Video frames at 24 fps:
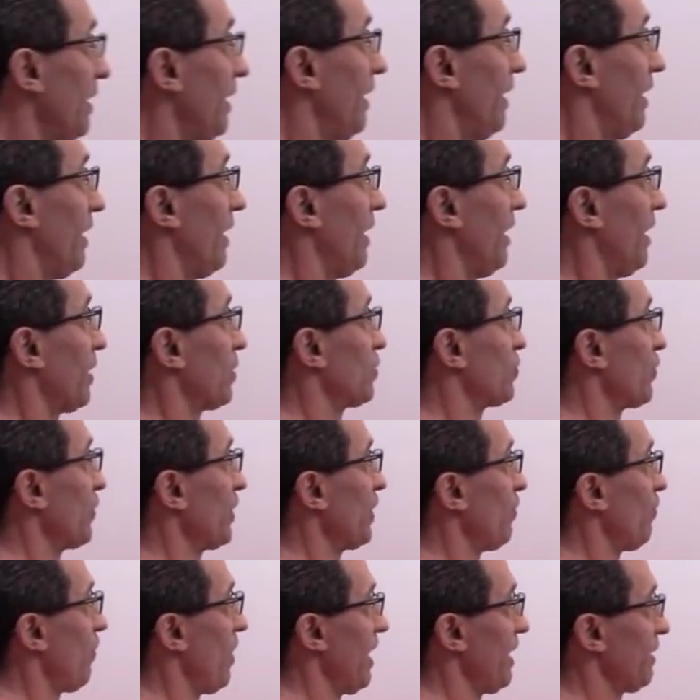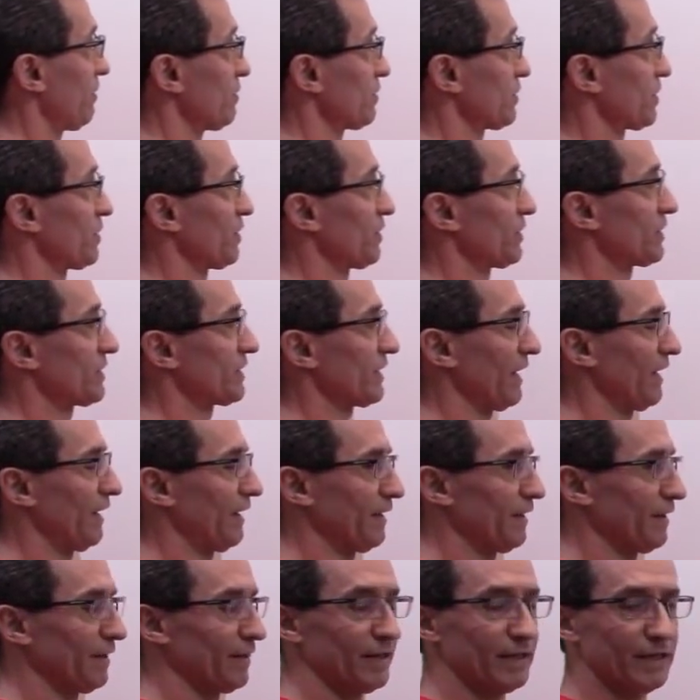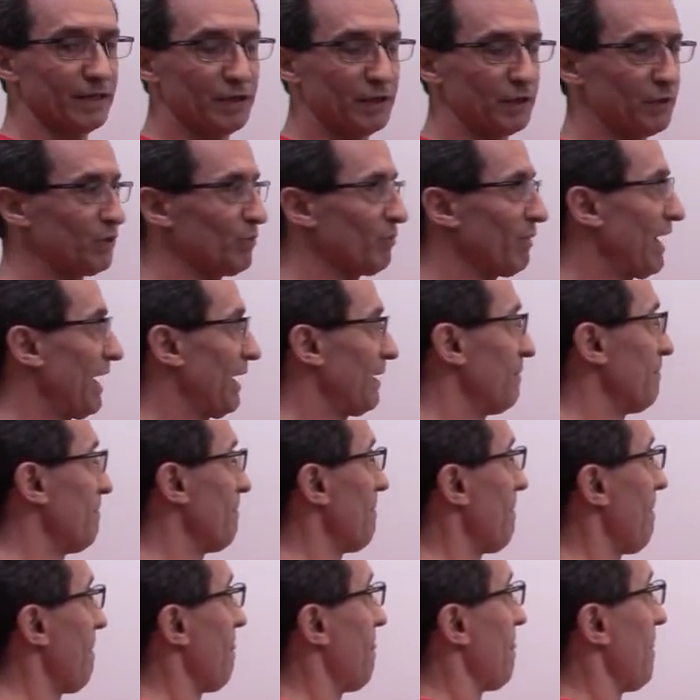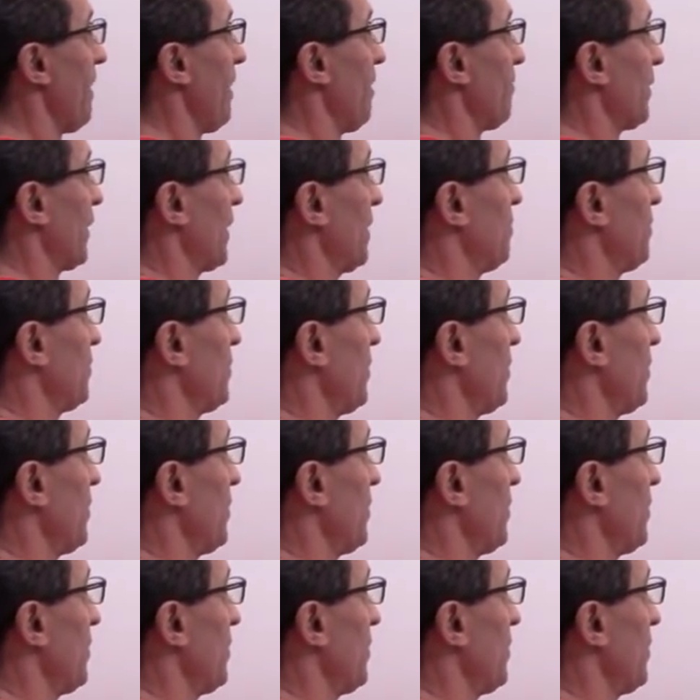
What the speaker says: Coronaviruses in human, I'm going to put